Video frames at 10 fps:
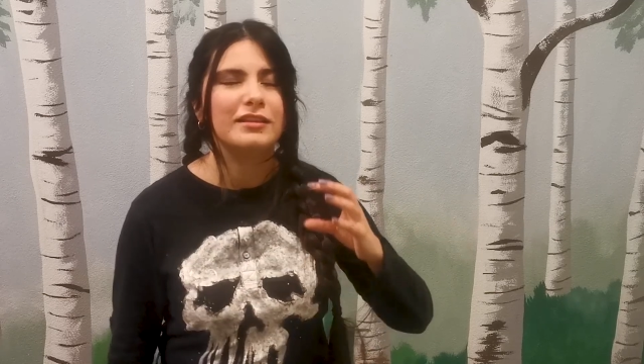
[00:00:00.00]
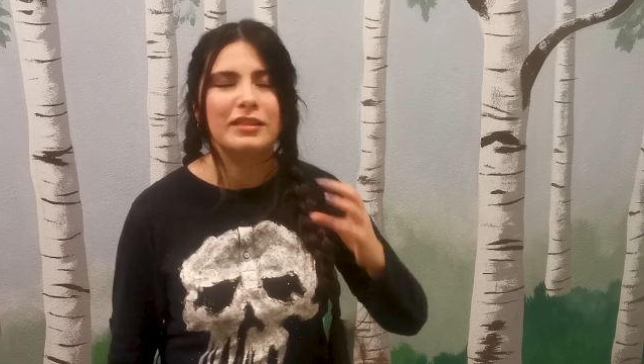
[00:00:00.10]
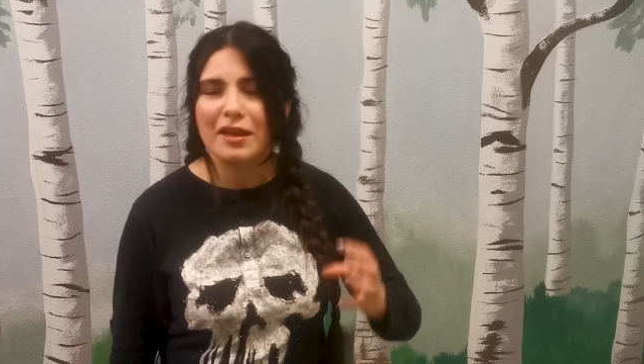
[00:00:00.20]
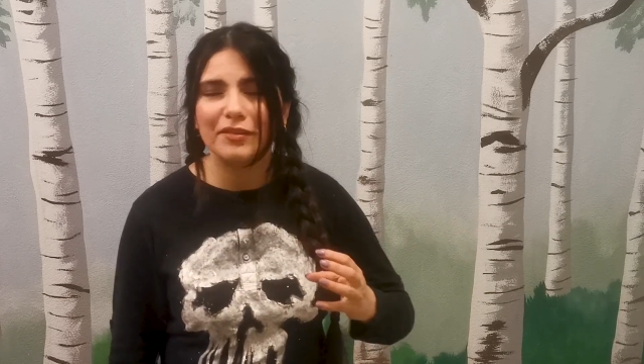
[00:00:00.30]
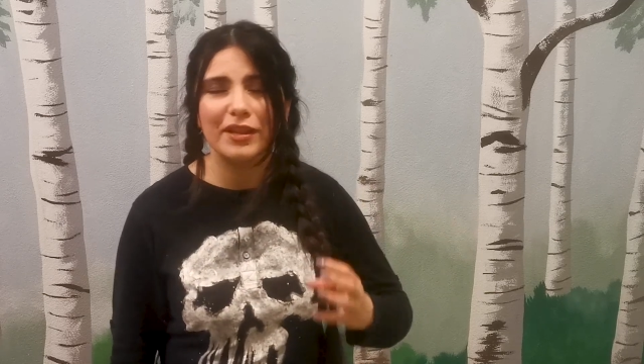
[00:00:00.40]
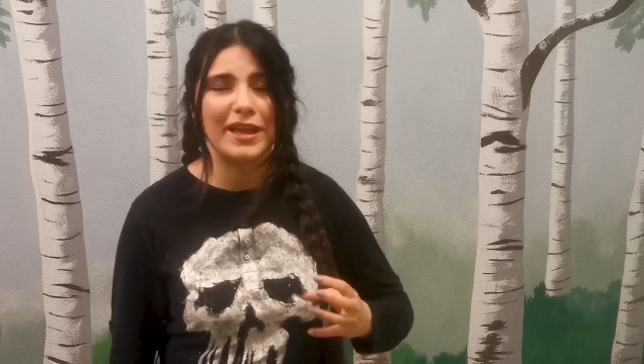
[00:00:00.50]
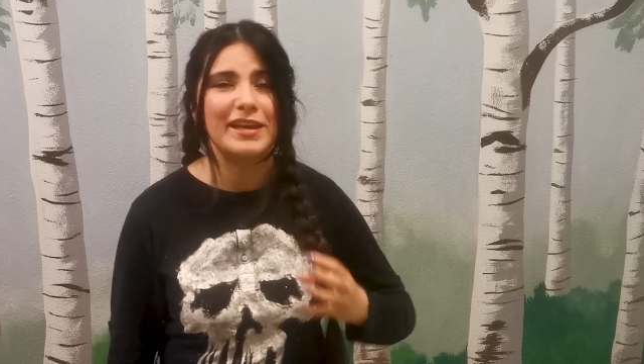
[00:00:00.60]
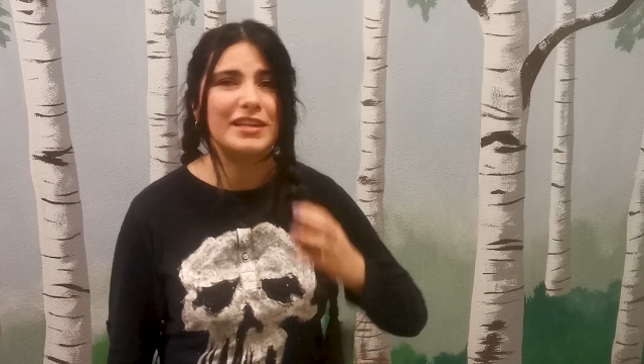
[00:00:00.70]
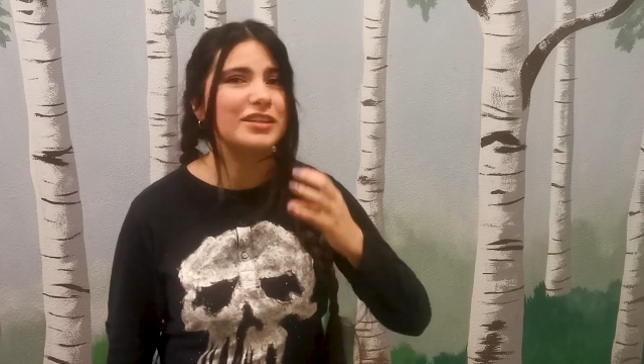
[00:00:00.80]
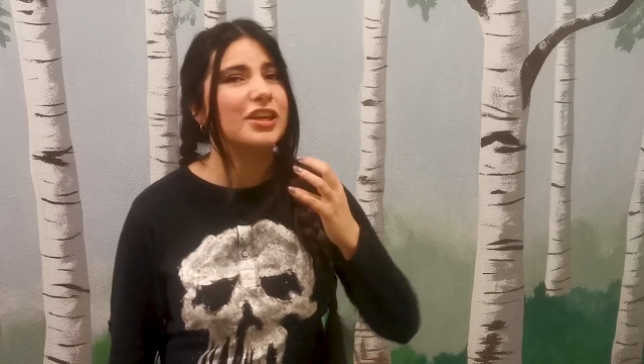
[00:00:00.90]

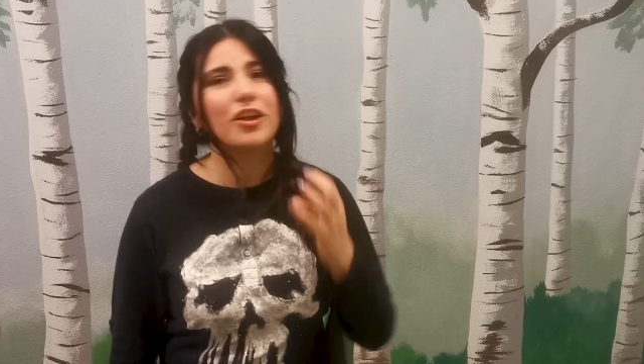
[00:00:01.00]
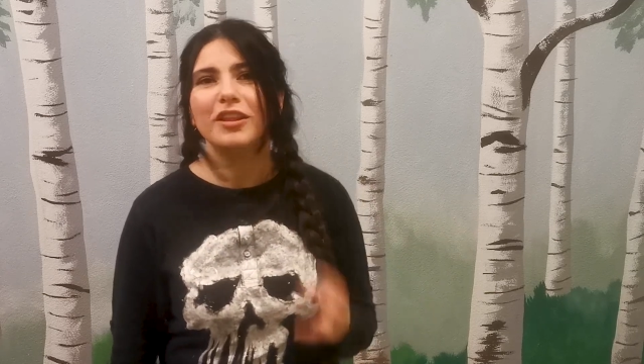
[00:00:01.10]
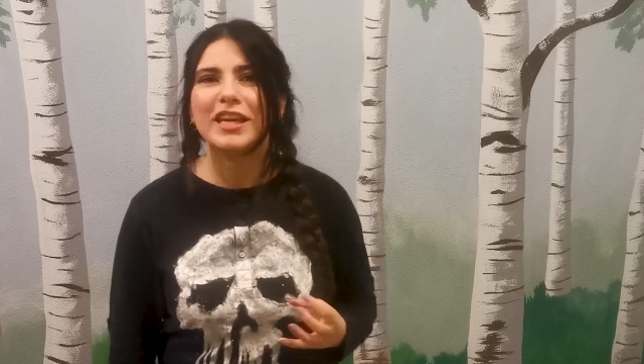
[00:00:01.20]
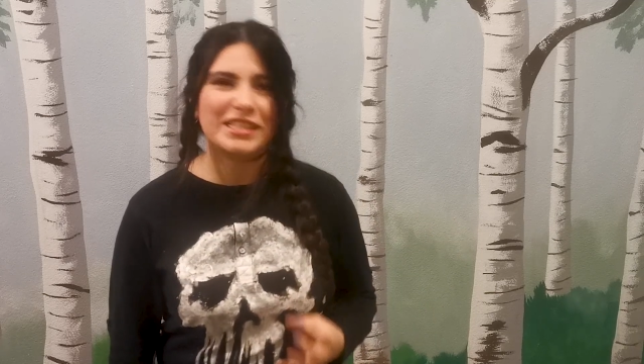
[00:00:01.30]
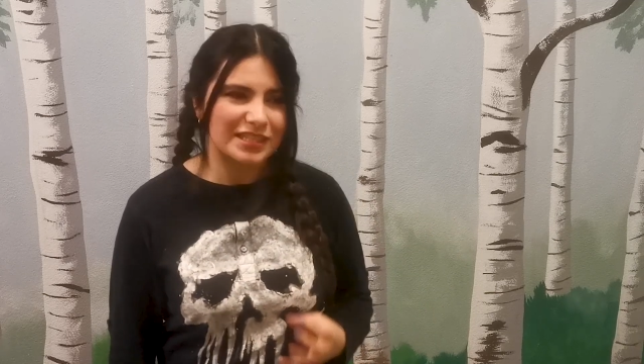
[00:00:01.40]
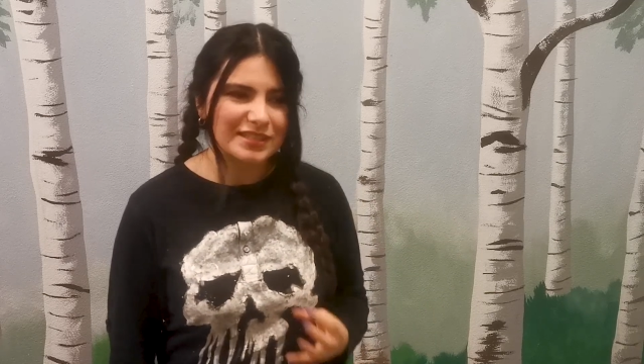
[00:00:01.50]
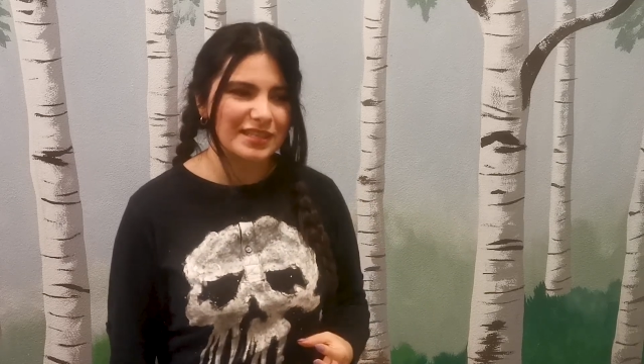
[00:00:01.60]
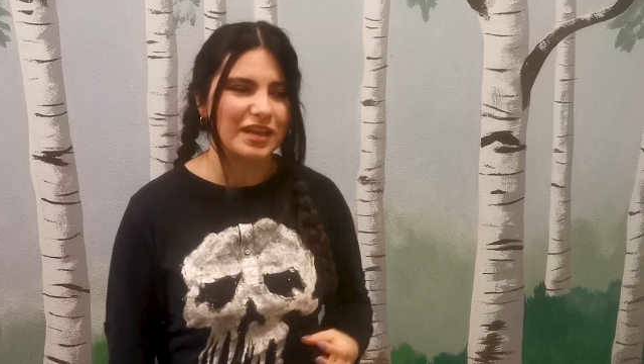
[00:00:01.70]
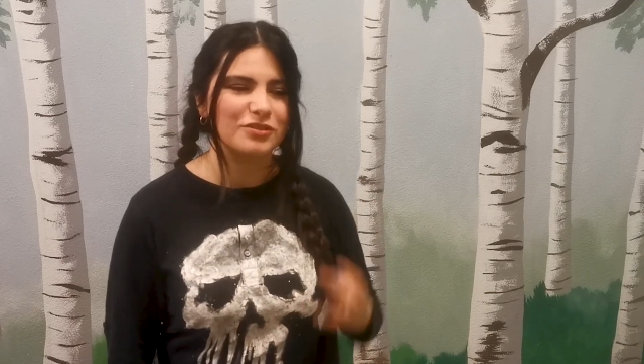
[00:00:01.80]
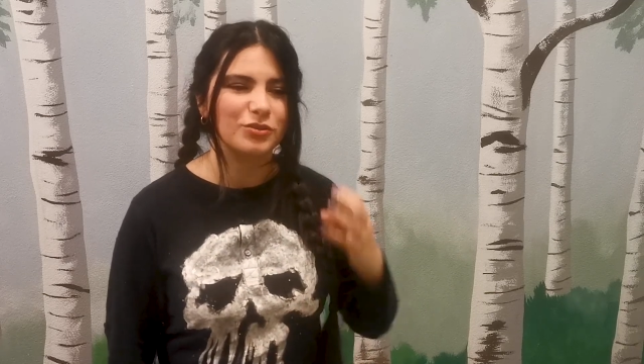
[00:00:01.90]
Level-headed, collected
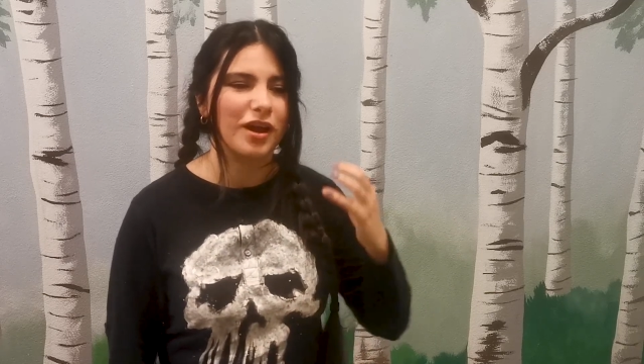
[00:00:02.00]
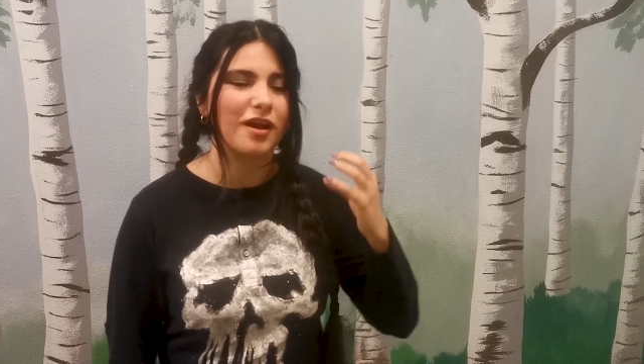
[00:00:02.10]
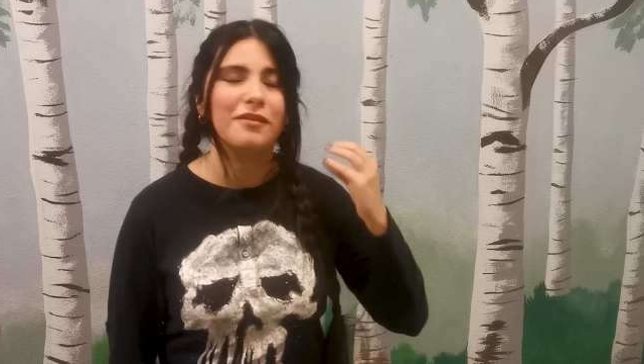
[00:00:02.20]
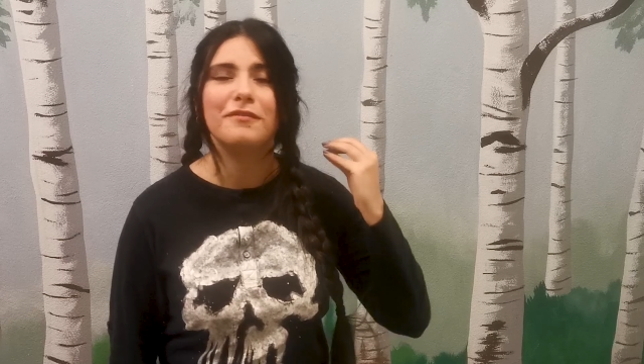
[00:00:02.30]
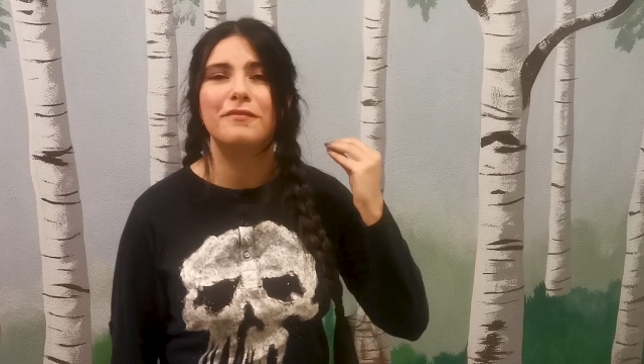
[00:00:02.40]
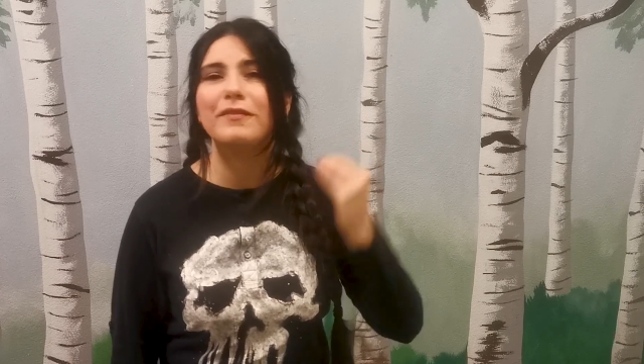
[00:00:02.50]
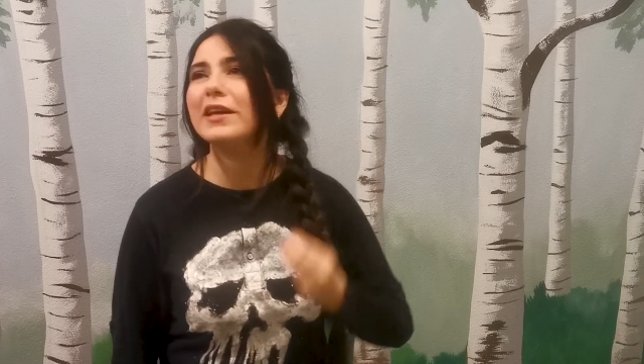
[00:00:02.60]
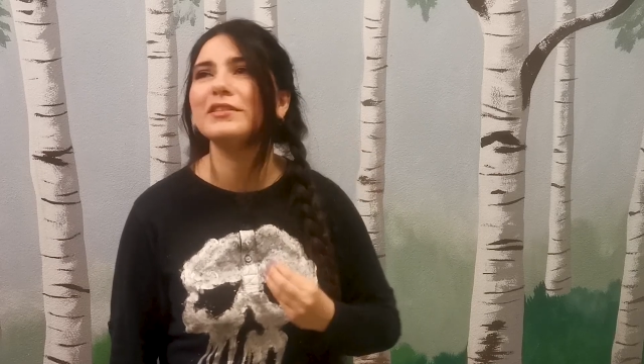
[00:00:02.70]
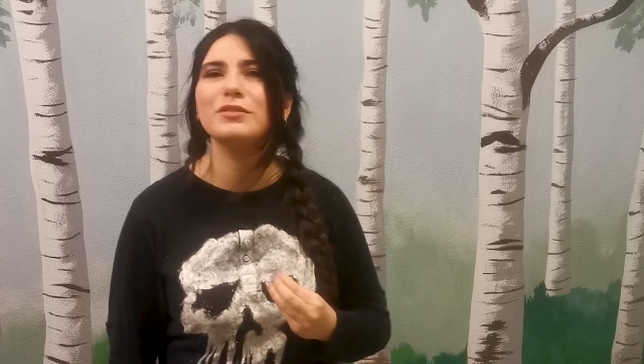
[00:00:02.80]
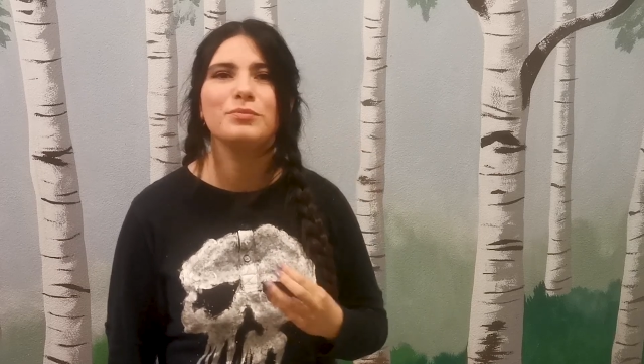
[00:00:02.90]
Sandra
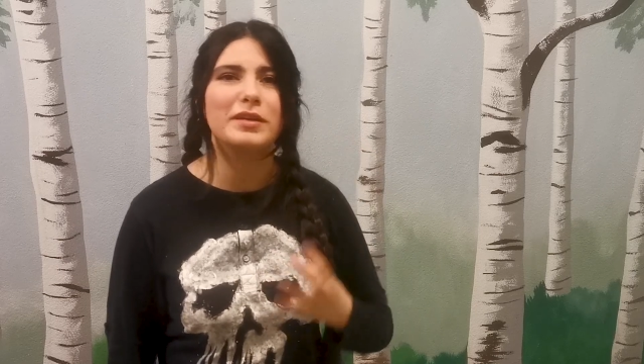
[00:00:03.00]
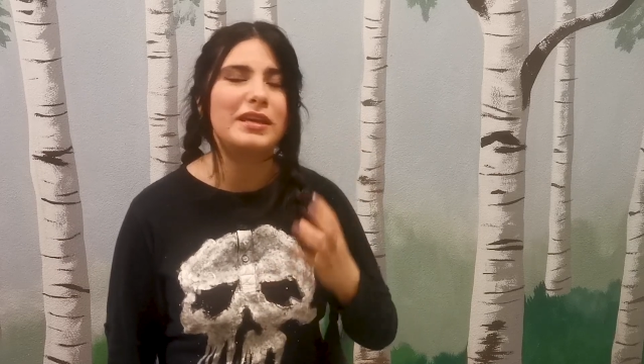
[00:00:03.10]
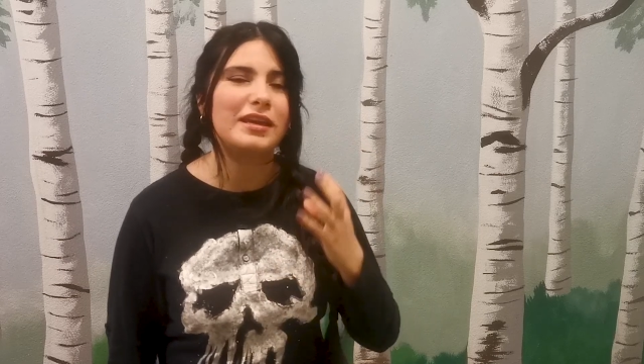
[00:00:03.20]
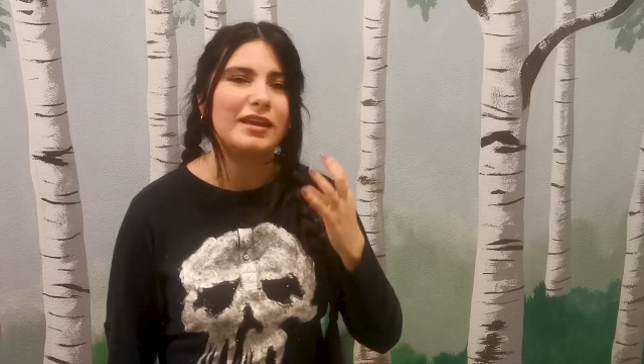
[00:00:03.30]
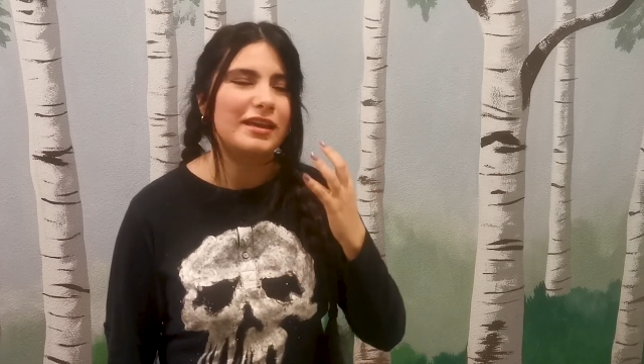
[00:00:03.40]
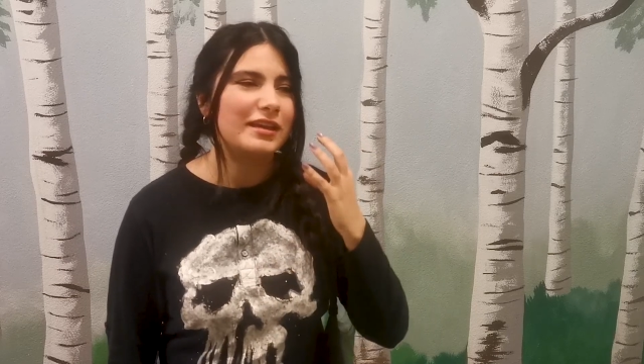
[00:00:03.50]
fights to be